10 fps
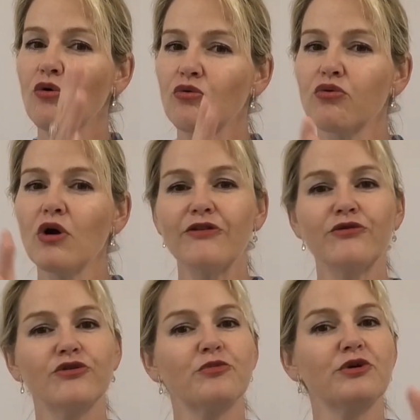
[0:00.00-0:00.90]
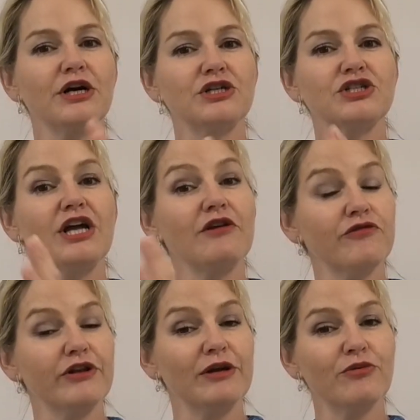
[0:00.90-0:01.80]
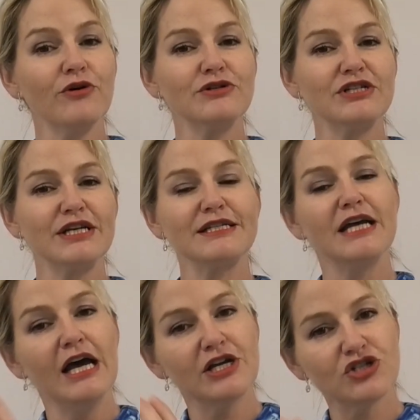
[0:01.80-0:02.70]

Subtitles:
right through the production and filling process